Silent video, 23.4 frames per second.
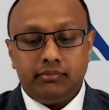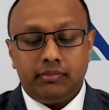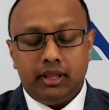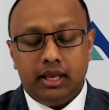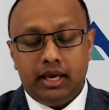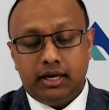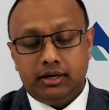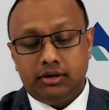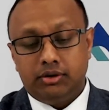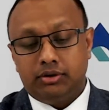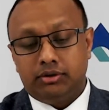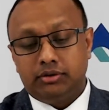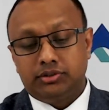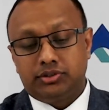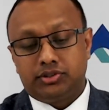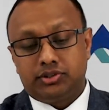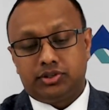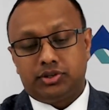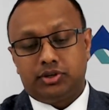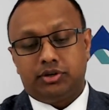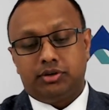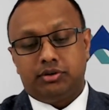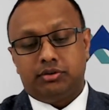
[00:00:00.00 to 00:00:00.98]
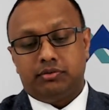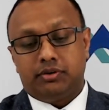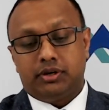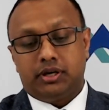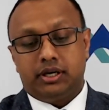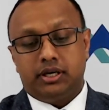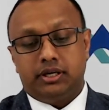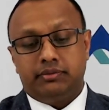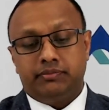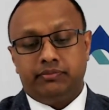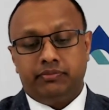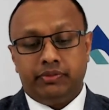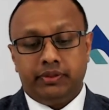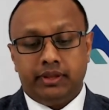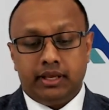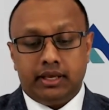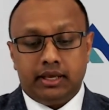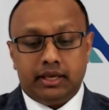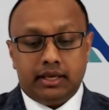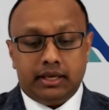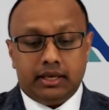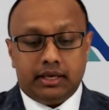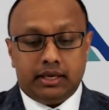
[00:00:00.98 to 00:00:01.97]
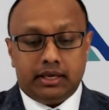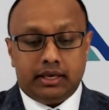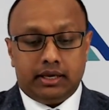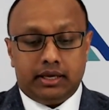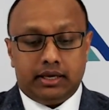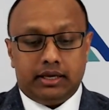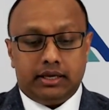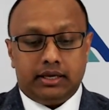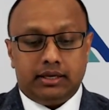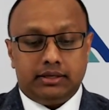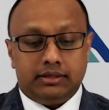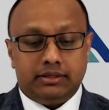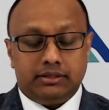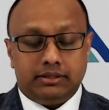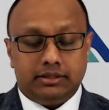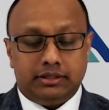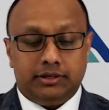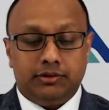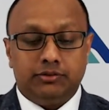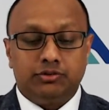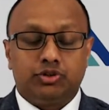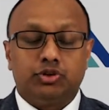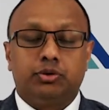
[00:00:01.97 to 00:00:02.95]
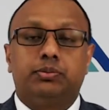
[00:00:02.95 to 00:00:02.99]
and also gives